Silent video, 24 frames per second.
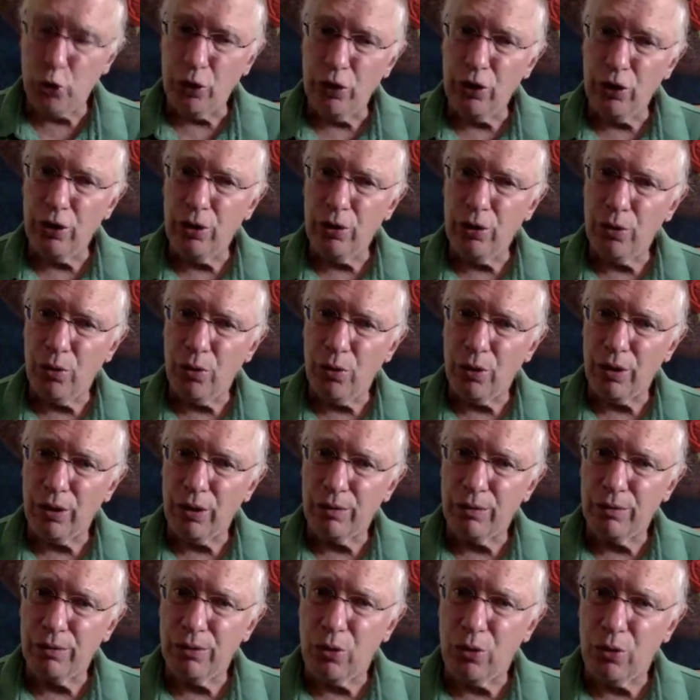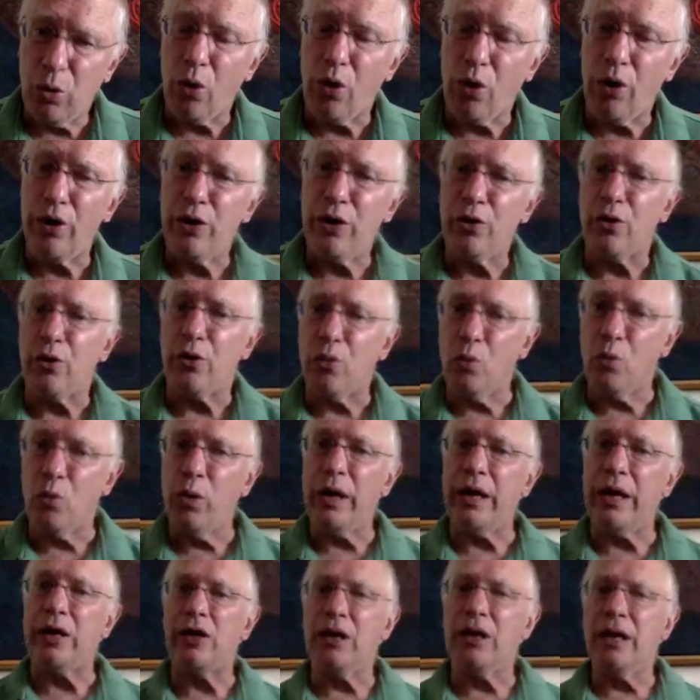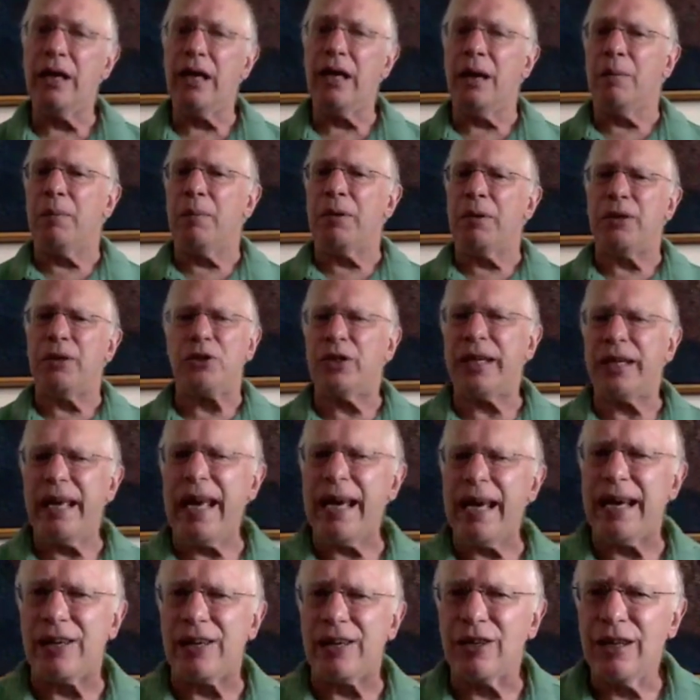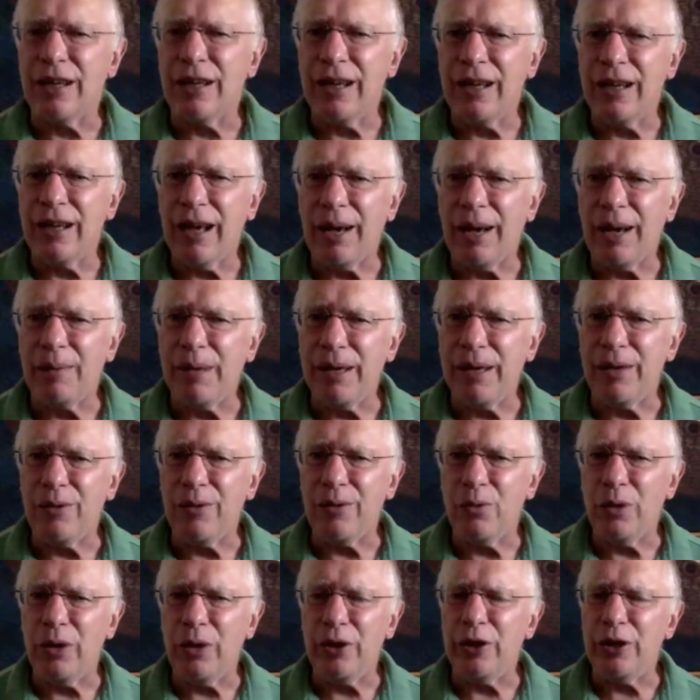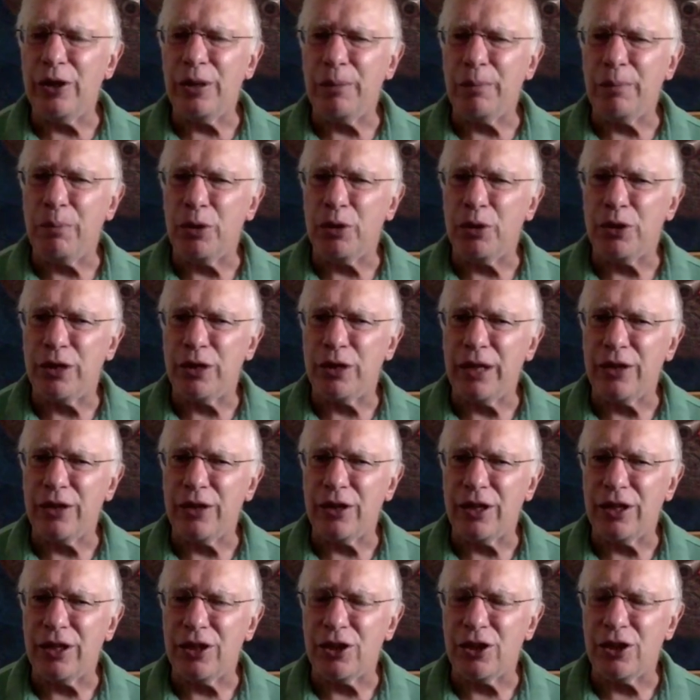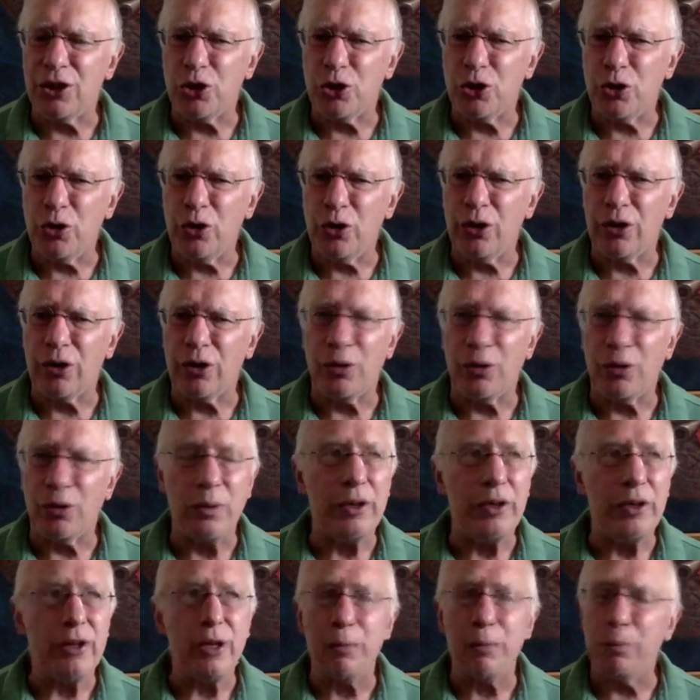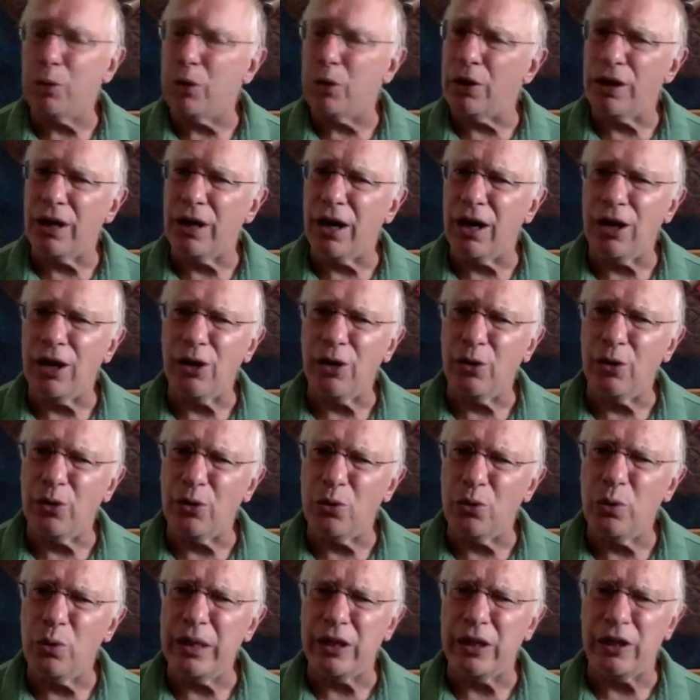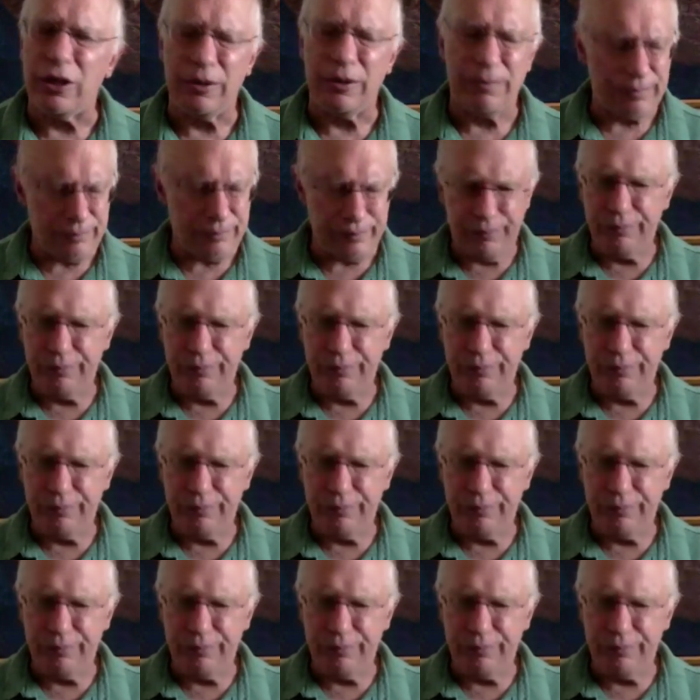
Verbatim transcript: sugar or corn or wheat, but you can't. I mean, where are you going to put 10 tons of sugar? Where are you going to put a carload of wheat?